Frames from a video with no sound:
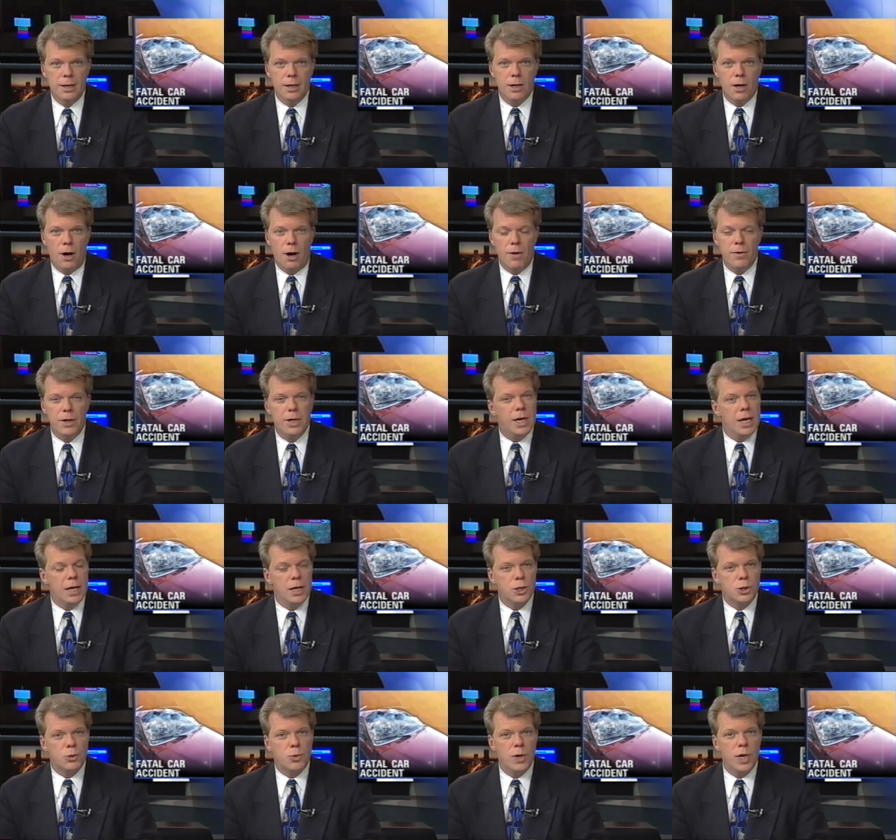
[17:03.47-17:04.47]
The car then
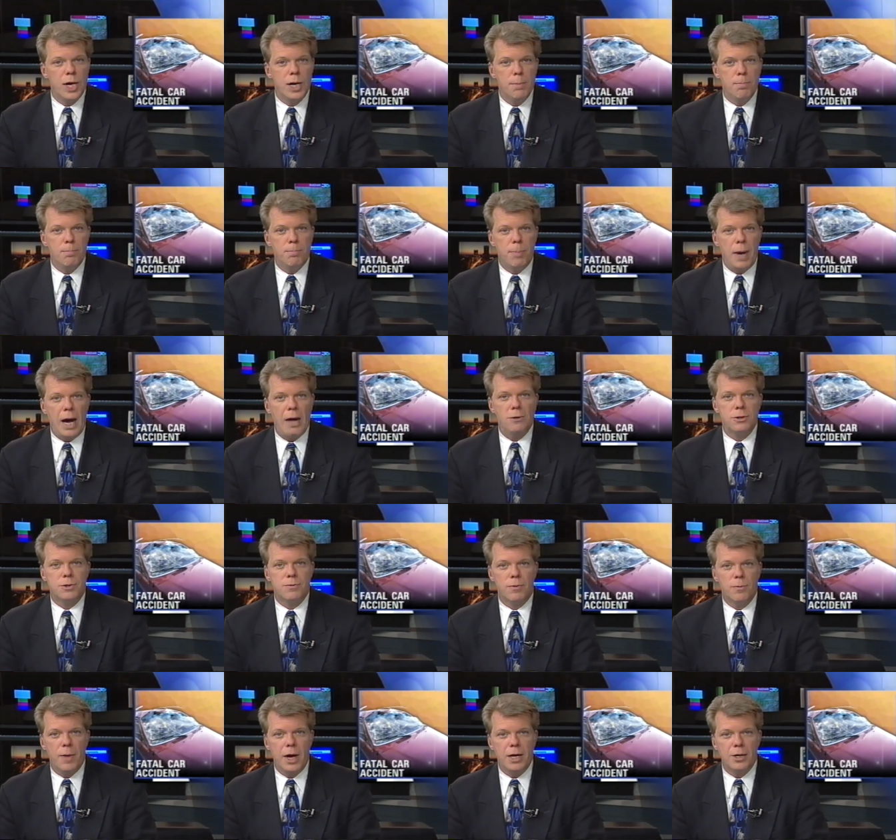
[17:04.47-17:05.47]
hit a tree,
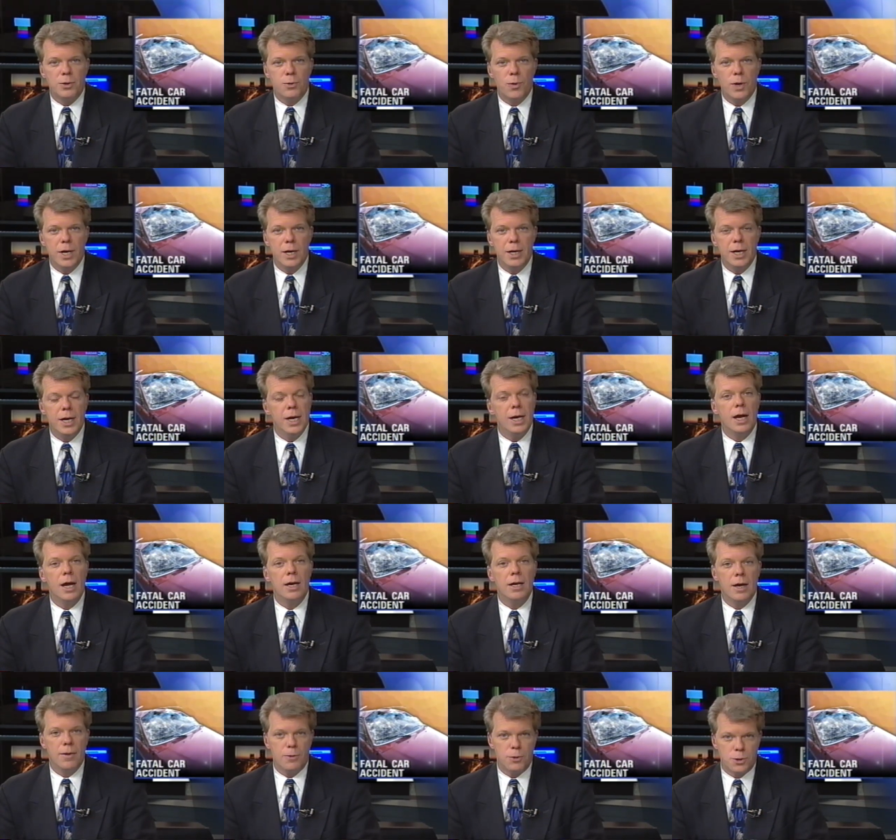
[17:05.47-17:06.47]
bounced from that tree, and hit
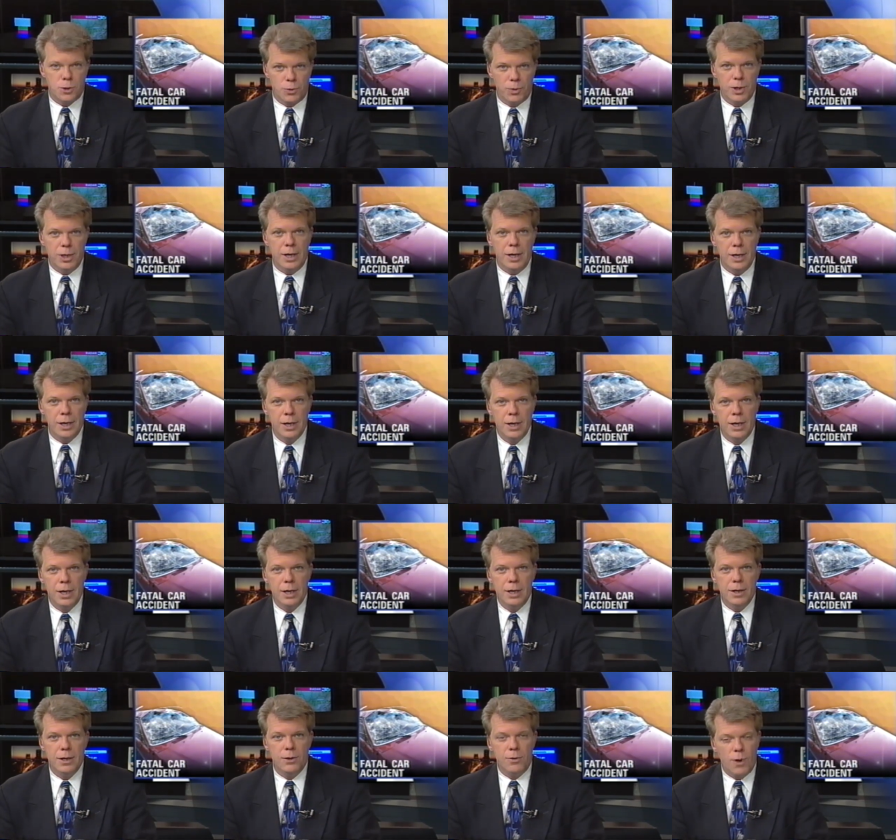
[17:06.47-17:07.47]
another tree.
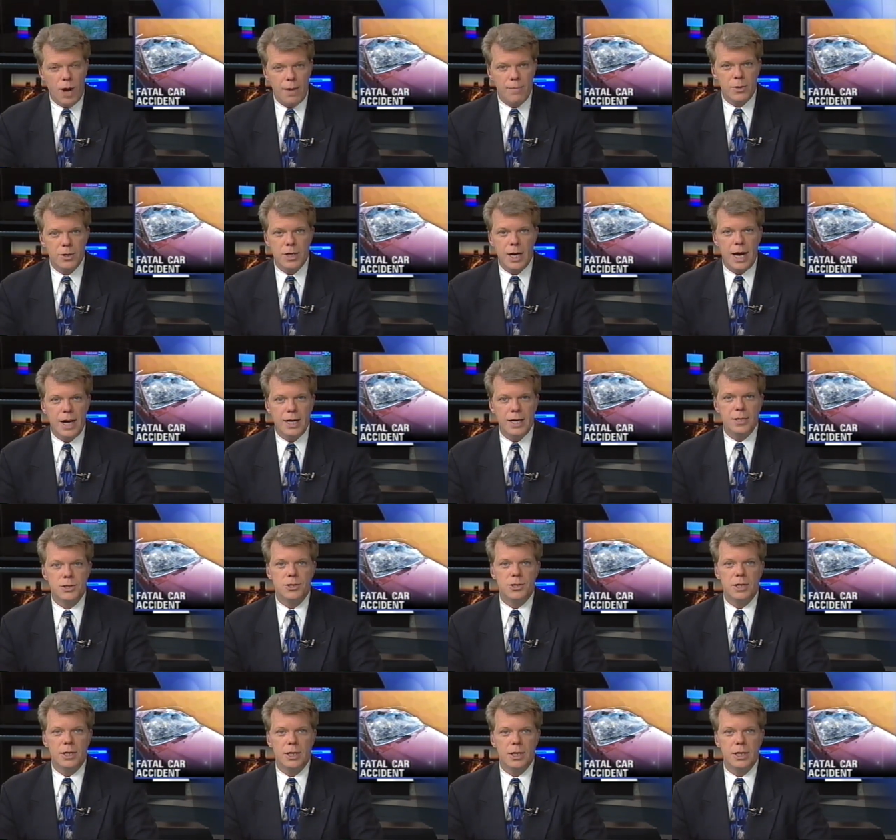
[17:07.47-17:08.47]
The driver died
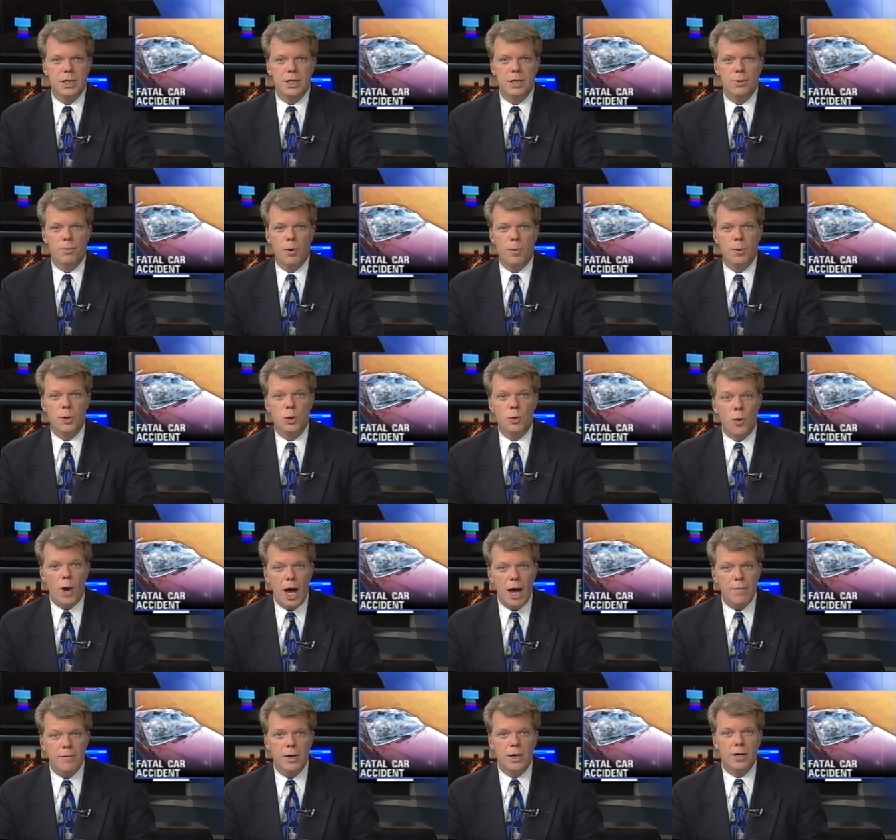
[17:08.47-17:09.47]
instantly. The woman
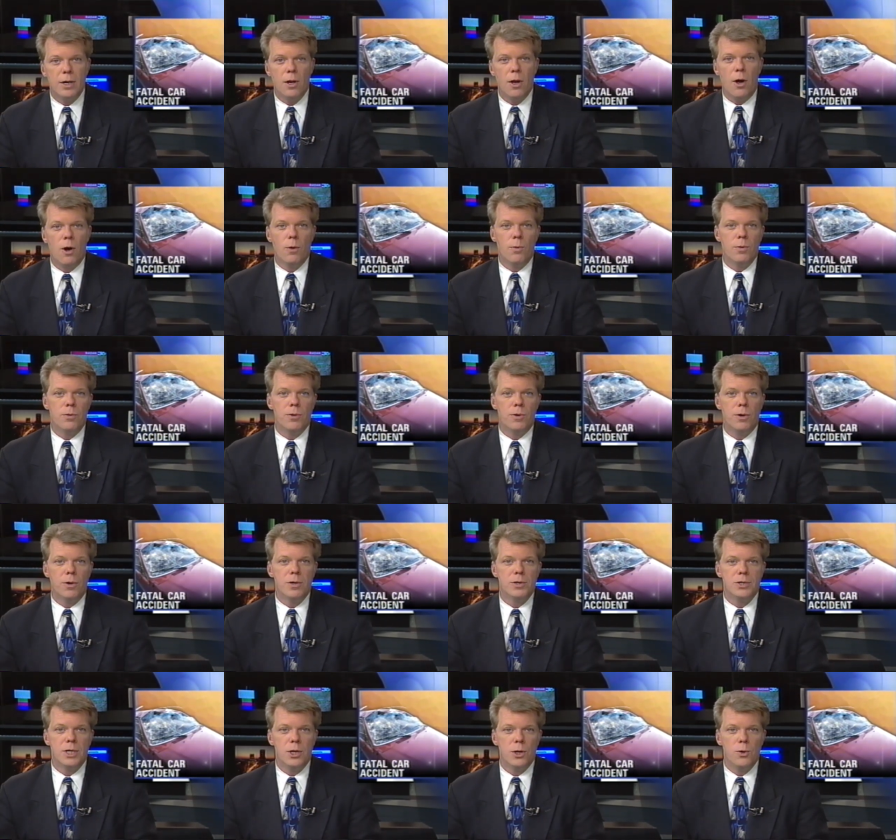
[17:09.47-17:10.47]
driving along with
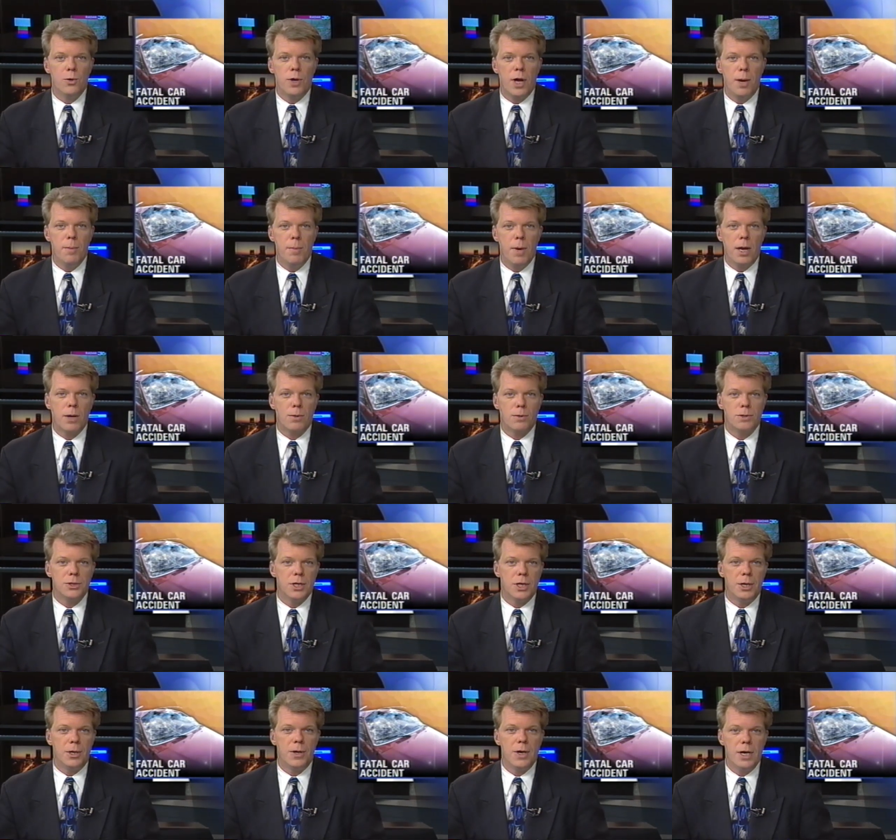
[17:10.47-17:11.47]
her is at UK Medical
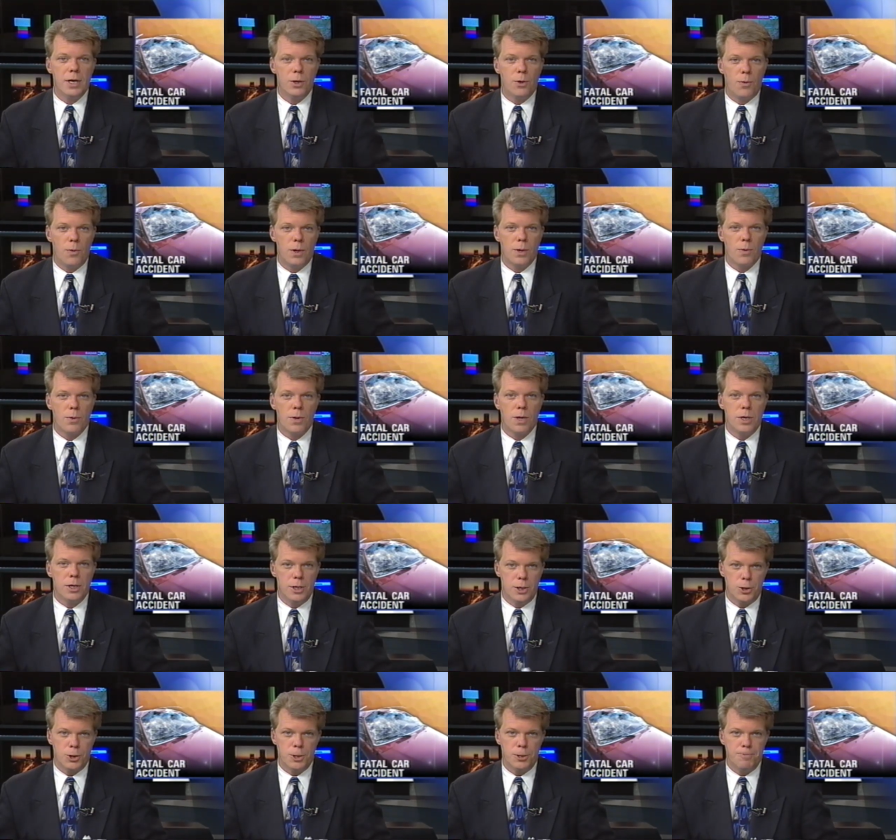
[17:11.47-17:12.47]
Center in critical
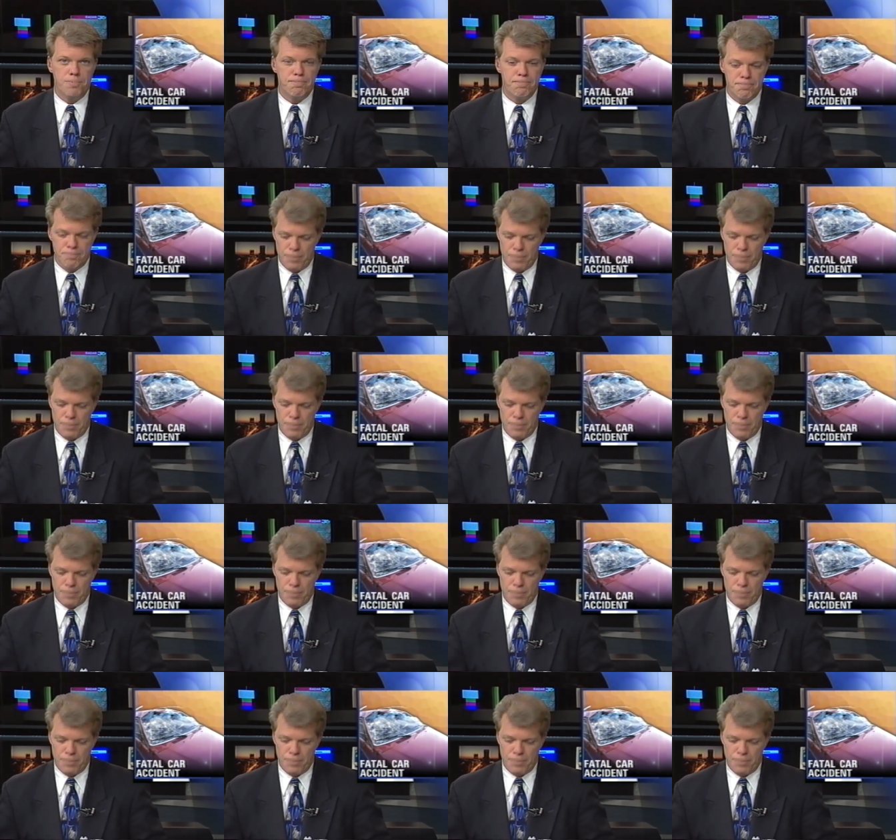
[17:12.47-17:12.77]
condition.